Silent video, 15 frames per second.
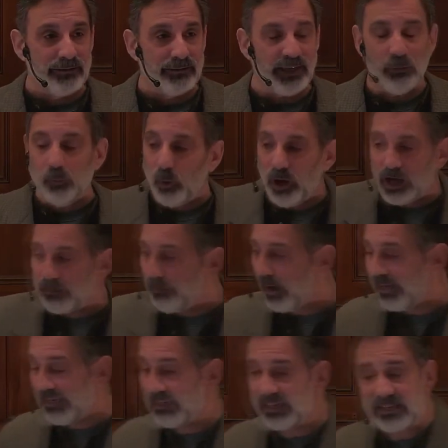They walk by.
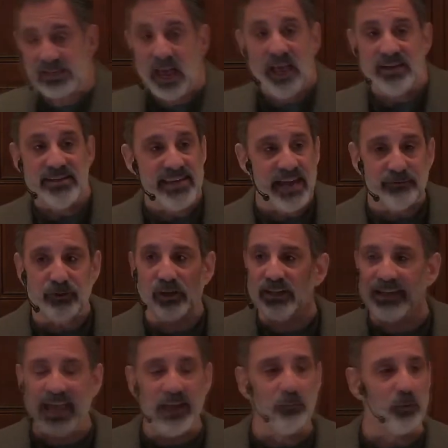He says, never
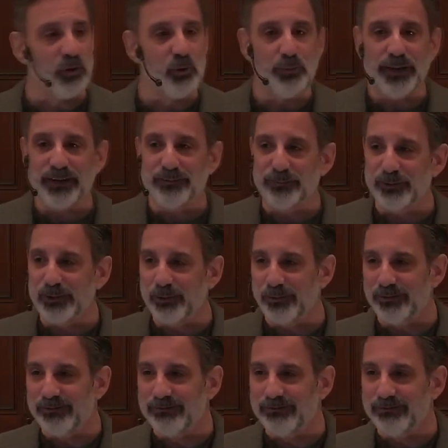again will you bear fruit.